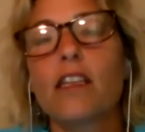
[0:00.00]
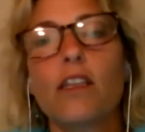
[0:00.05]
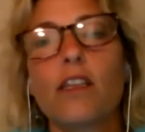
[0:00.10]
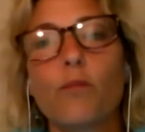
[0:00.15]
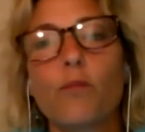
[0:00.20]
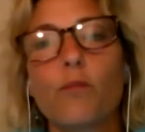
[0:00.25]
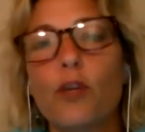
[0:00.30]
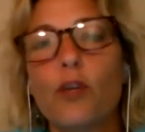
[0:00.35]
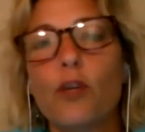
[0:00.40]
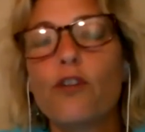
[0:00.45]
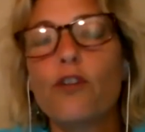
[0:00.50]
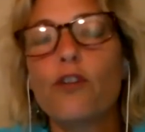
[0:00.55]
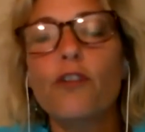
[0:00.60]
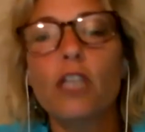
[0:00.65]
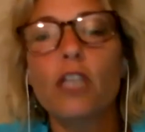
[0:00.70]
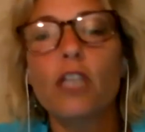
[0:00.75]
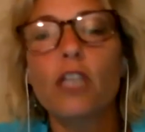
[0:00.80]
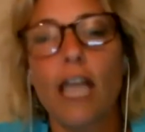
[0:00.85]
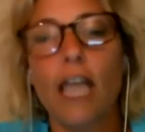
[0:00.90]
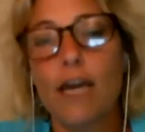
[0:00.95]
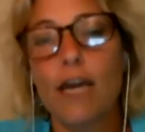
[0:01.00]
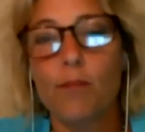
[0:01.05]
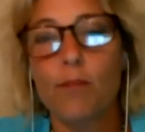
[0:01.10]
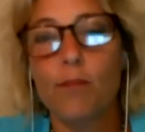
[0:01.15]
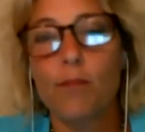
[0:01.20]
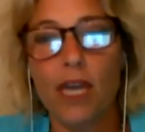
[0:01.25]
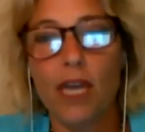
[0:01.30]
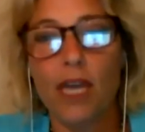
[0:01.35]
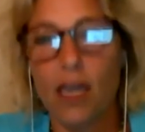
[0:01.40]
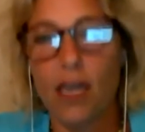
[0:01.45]
beautiful light
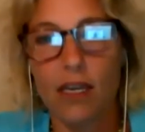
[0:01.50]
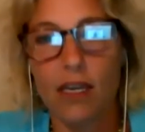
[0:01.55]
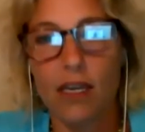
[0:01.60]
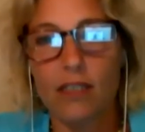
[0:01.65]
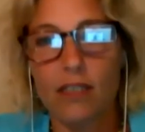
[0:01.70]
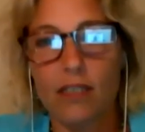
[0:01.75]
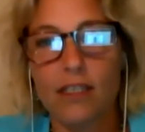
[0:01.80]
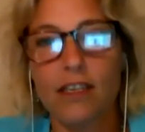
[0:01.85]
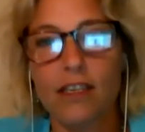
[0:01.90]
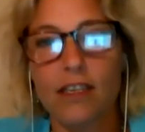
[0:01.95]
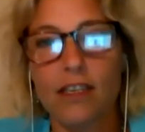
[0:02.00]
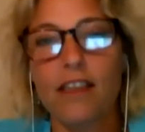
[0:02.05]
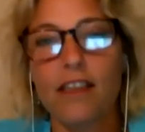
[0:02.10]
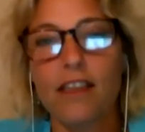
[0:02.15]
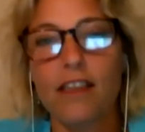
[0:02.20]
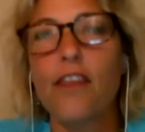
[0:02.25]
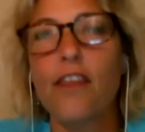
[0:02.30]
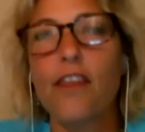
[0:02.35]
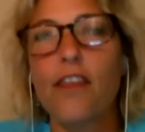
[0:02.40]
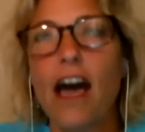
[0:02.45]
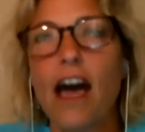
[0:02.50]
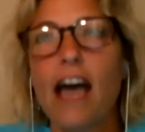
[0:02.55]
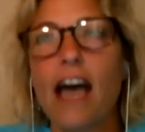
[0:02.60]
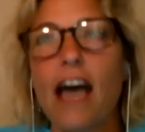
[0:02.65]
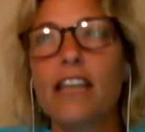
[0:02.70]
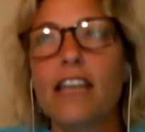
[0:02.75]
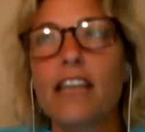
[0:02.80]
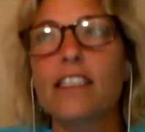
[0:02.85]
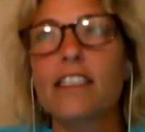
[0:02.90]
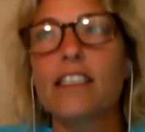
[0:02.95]
beings that
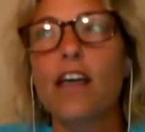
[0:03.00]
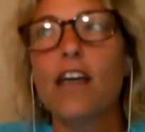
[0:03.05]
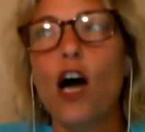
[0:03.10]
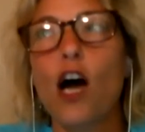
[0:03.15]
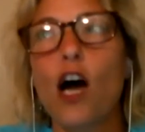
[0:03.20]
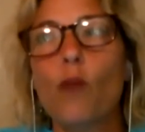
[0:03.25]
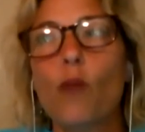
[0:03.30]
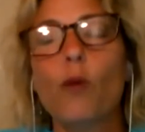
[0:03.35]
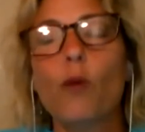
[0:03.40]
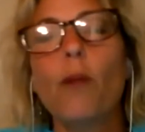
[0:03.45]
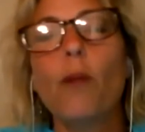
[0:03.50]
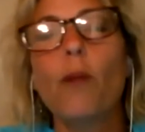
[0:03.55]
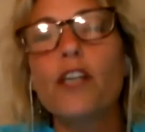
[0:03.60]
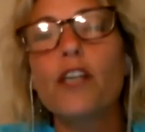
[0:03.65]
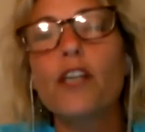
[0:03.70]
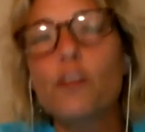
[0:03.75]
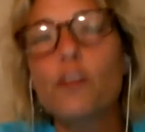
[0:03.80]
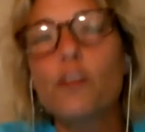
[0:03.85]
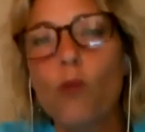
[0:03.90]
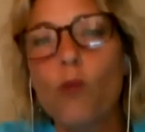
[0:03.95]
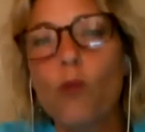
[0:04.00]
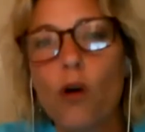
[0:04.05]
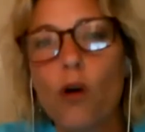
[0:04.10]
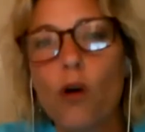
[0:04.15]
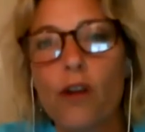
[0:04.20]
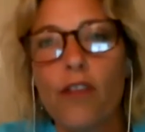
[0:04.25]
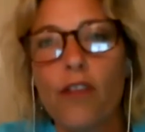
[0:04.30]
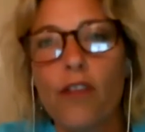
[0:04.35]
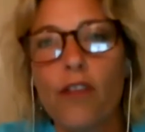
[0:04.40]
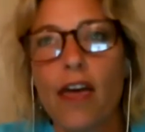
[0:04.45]
were much more
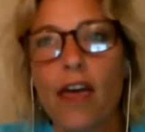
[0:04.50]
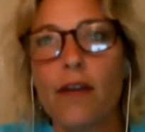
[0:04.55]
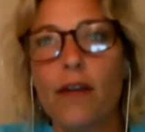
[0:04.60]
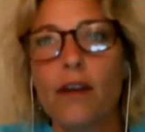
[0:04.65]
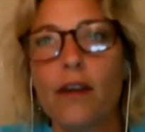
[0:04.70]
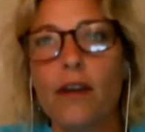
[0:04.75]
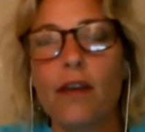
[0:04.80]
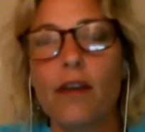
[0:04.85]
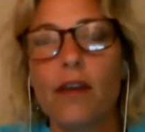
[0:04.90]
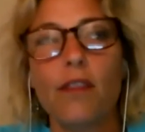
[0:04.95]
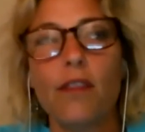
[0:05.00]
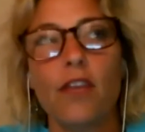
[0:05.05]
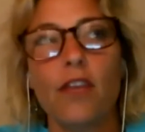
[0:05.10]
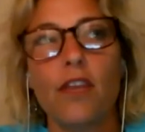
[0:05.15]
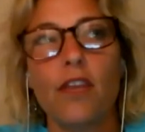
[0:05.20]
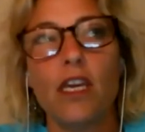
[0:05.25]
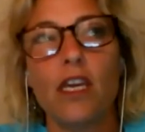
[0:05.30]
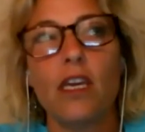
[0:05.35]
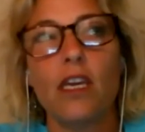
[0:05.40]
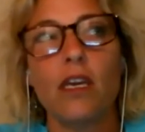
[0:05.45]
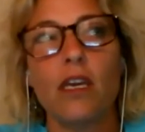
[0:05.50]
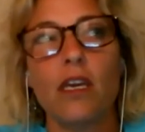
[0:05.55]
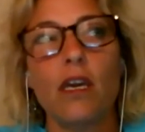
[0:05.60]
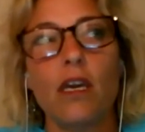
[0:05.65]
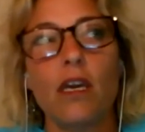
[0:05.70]
than the,